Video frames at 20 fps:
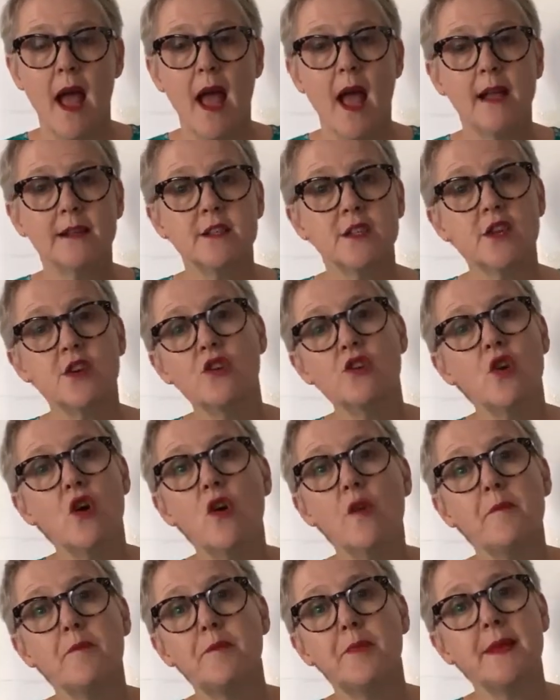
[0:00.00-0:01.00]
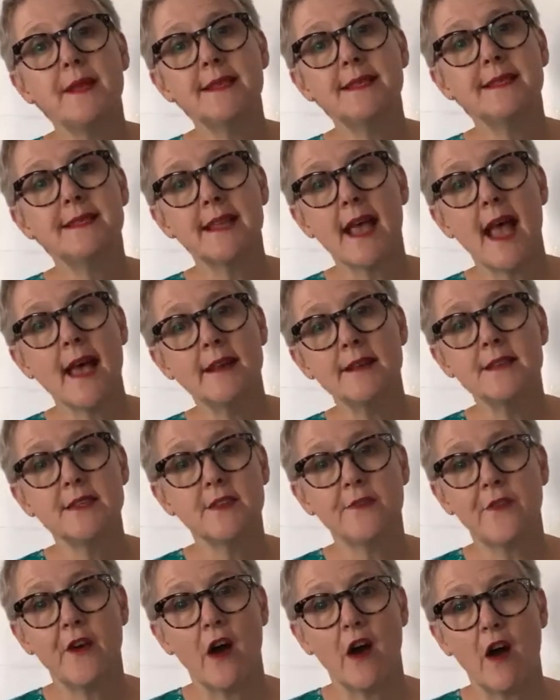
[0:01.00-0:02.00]
and to not be
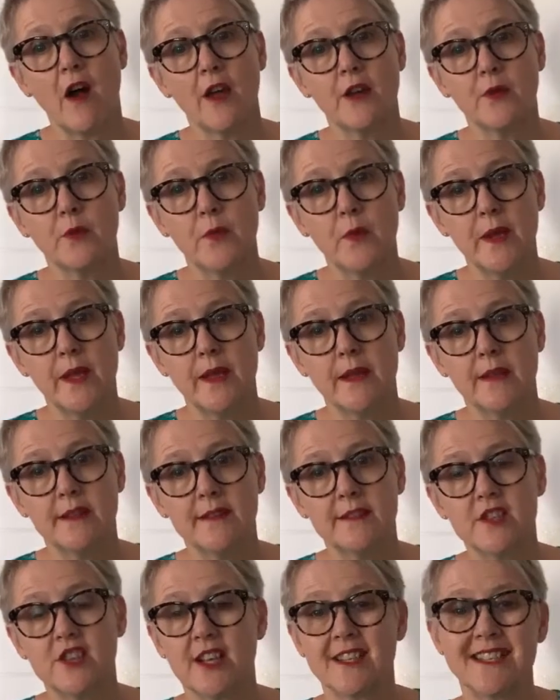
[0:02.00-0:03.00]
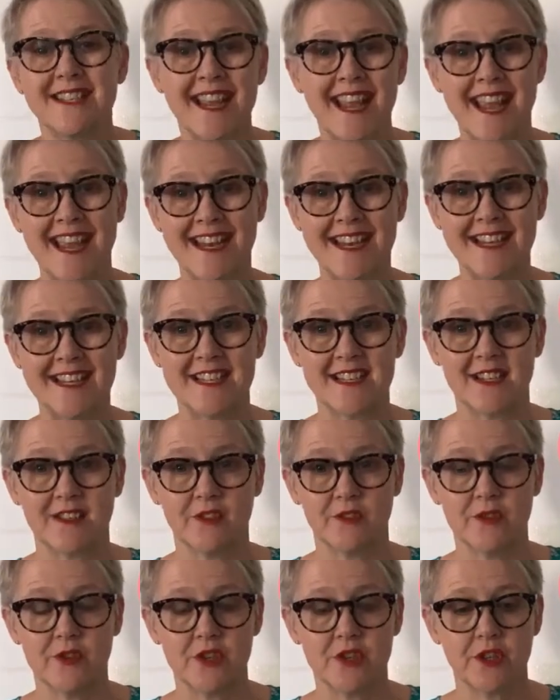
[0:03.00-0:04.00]
satisfied with just any
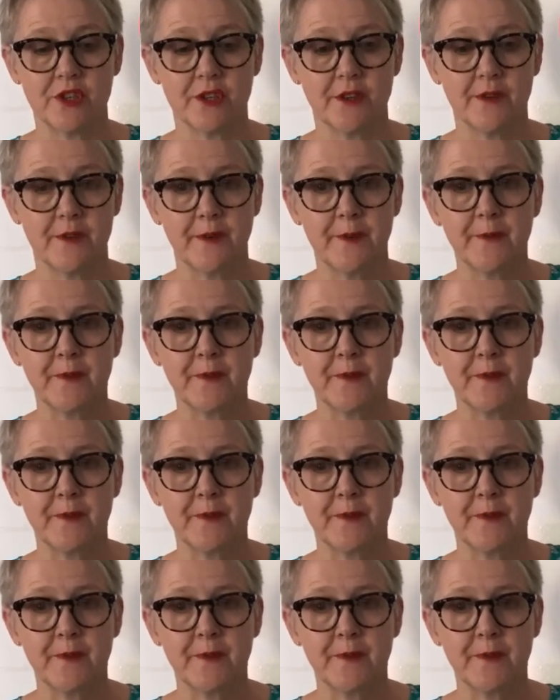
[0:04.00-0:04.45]
solution.